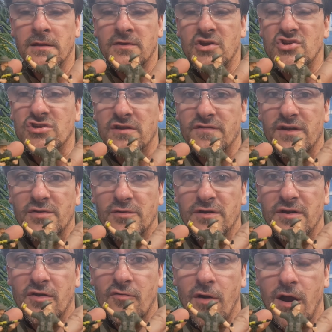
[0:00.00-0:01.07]
They should have included
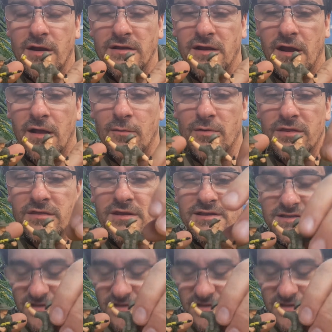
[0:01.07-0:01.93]
a crocodile with these.